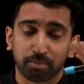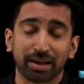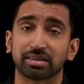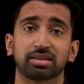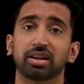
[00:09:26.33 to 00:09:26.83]

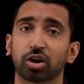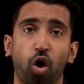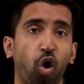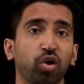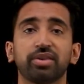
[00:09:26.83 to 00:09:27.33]
instilling
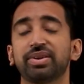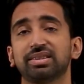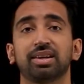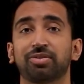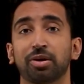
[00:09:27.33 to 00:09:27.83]
all of
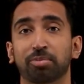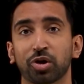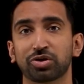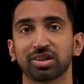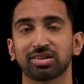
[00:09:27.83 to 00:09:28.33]
these different
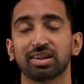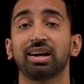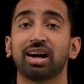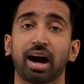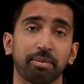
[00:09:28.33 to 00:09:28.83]
approaches.
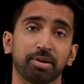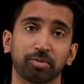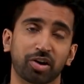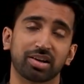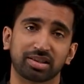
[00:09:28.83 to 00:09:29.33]

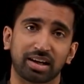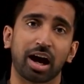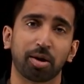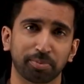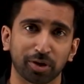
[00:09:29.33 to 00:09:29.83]
IBM Garage can
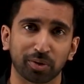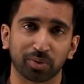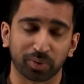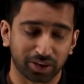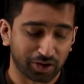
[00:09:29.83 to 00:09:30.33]
help you
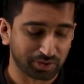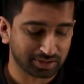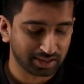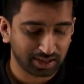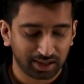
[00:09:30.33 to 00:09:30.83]
with
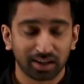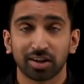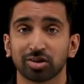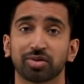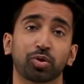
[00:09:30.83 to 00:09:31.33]
those.
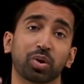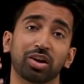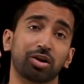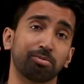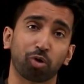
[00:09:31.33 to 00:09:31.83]
So if you want to
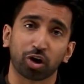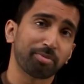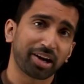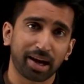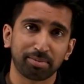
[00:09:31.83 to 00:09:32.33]
learn more
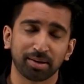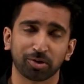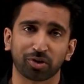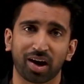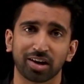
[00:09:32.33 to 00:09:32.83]
about IBM
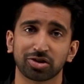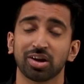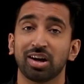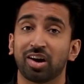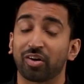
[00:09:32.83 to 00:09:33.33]
Garage
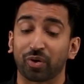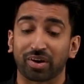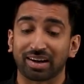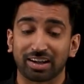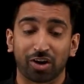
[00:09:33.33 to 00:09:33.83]

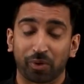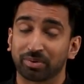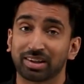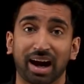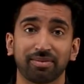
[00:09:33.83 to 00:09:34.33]
or you know
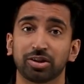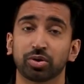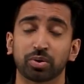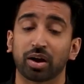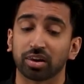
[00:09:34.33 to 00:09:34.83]
dive
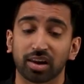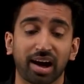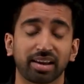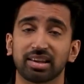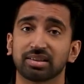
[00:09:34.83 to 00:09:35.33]
into a
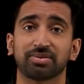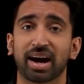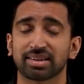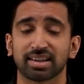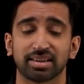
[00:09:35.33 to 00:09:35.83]
lot of these
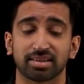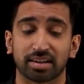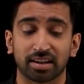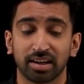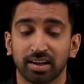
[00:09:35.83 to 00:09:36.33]
facets
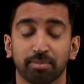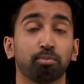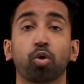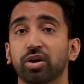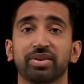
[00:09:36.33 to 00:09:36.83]
and
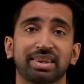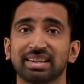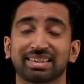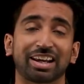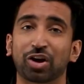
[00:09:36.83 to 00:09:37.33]
more of the
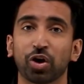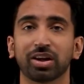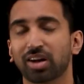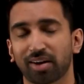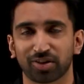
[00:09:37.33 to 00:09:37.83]
things that I
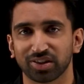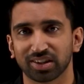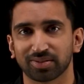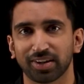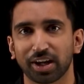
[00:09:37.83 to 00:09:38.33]
couldn't cover in
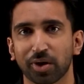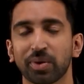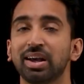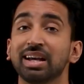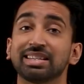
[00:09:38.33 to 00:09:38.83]
this
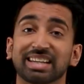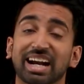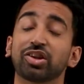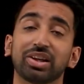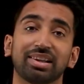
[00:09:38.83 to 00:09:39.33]
video,
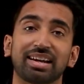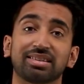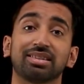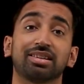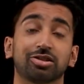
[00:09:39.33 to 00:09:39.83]
check out the
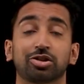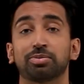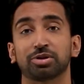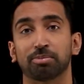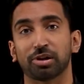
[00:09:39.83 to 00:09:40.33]
links in the description